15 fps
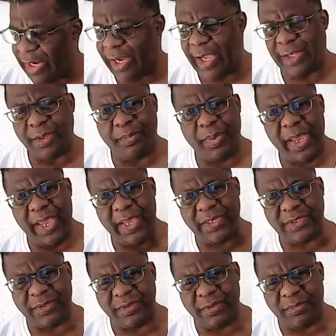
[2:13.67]
I got the
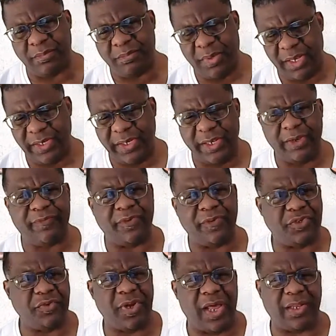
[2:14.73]
bags Monday for
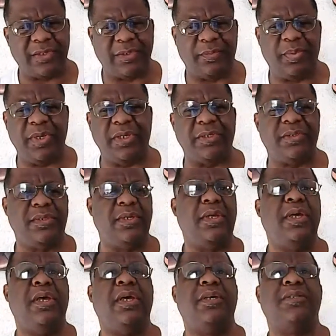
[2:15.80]
$2 a piece.
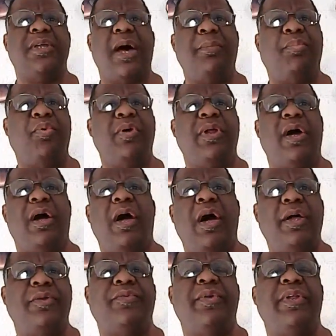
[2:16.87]
So I bought
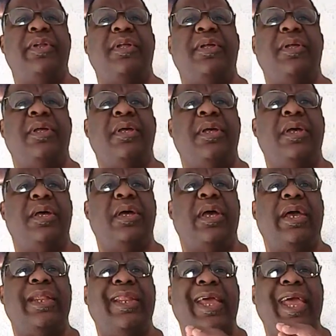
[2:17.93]

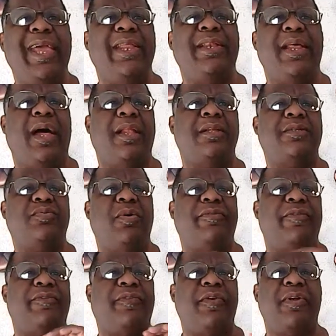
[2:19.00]
$108 worth
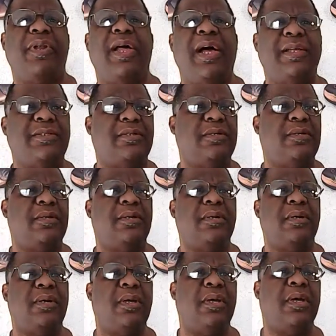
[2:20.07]
of fertilizer
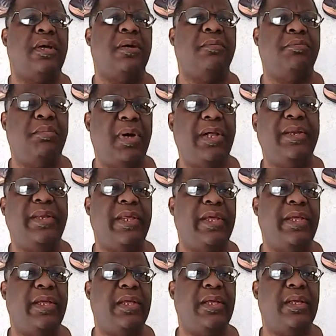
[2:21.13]

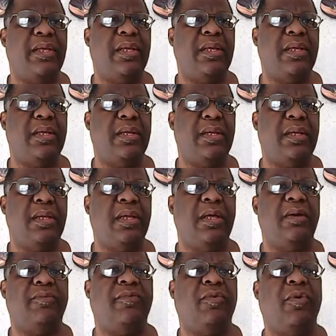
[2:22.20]
Monday
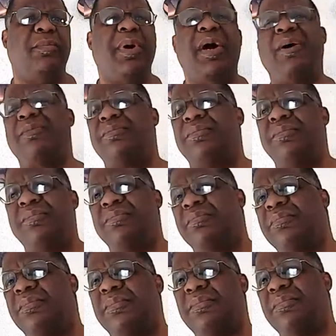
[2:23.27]
for about
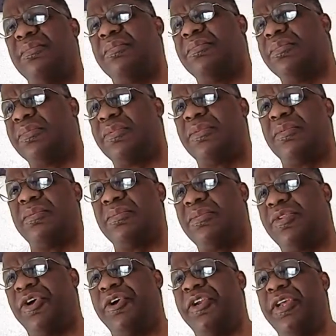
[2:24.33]

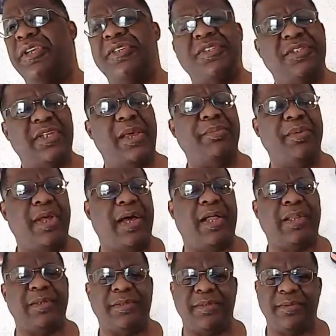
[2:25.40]
$37.
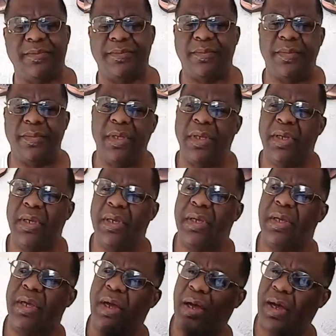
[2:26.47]
All
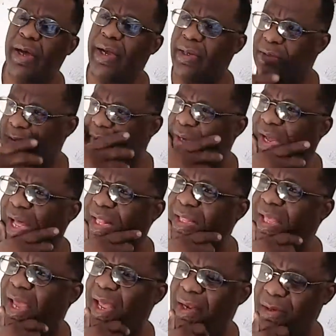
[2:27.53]
right, so I got
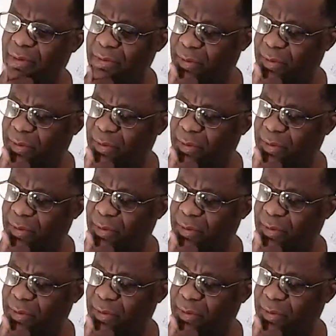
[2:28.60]
that.